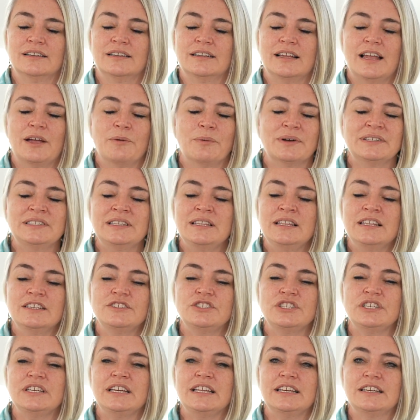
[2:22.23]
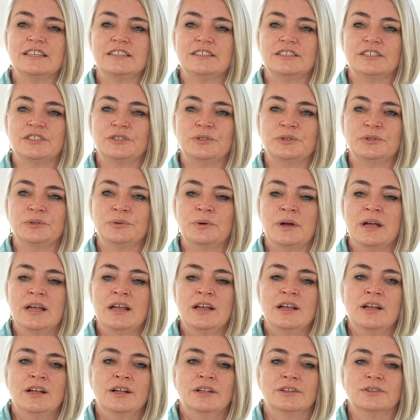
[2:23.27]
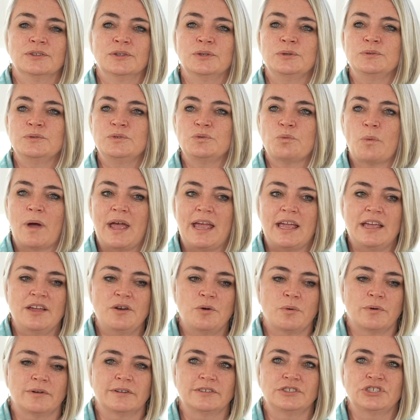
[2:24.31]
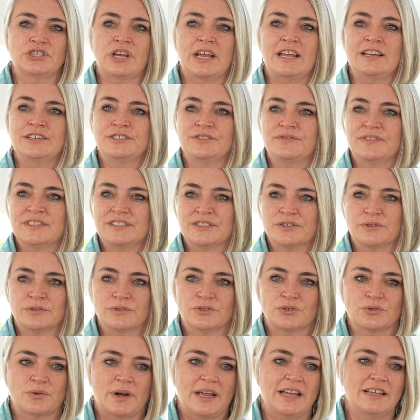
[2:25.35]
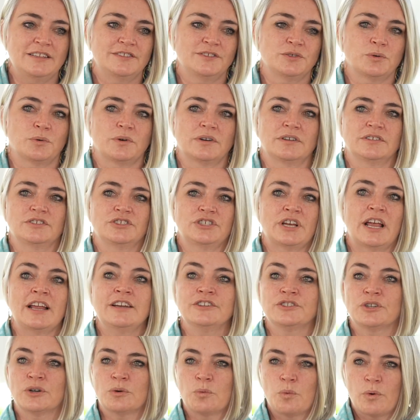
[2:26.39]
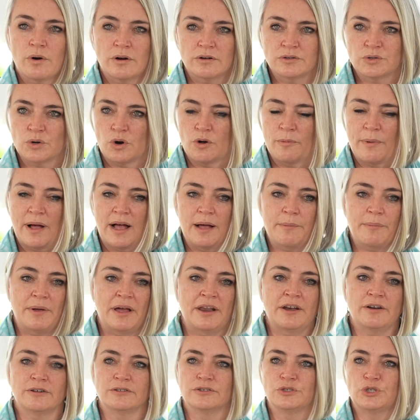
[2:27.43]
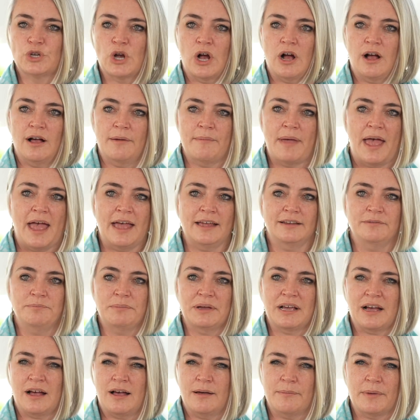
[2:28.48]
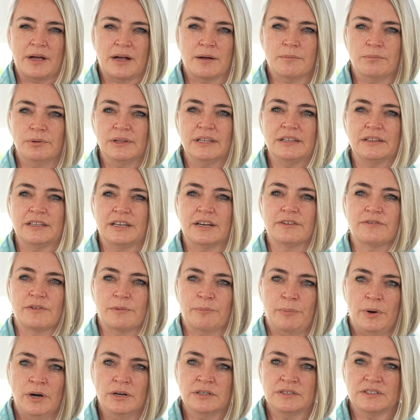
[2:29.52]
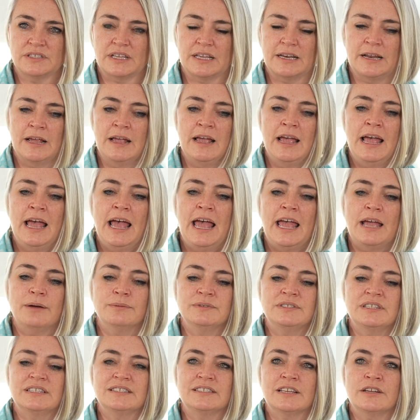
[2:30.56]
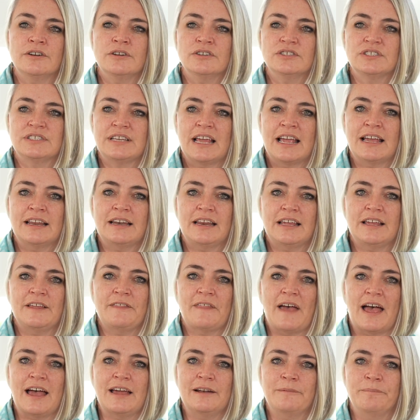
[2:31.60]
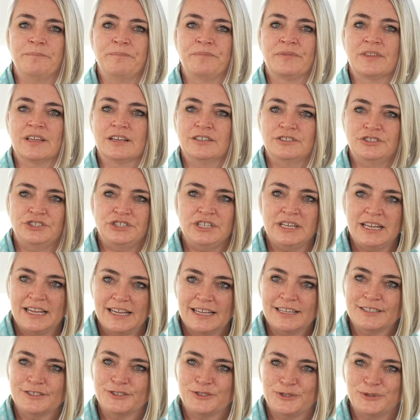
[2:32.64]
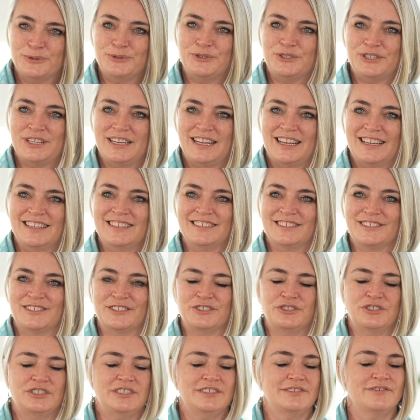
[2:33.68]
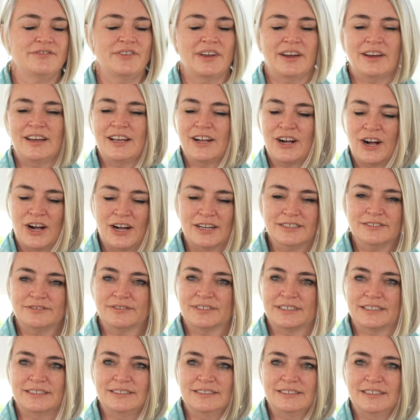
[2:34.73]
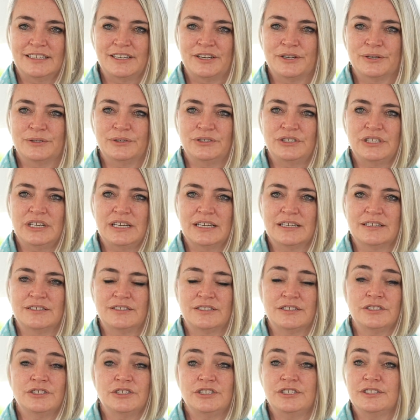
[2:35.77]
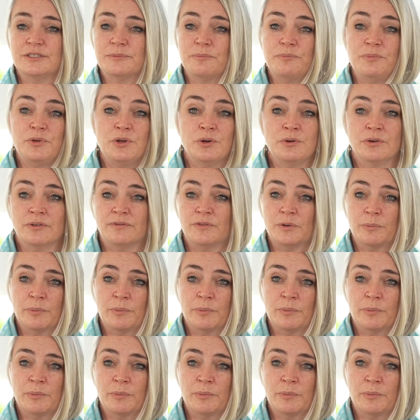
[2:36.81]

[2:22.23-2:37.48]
it wasn't that she needed to lose weight or change physical traits or change her wardrobe up and her job and become a completely different person. It was this understanding that she is who she is, and she's very confident in who she is, and she's a beautiful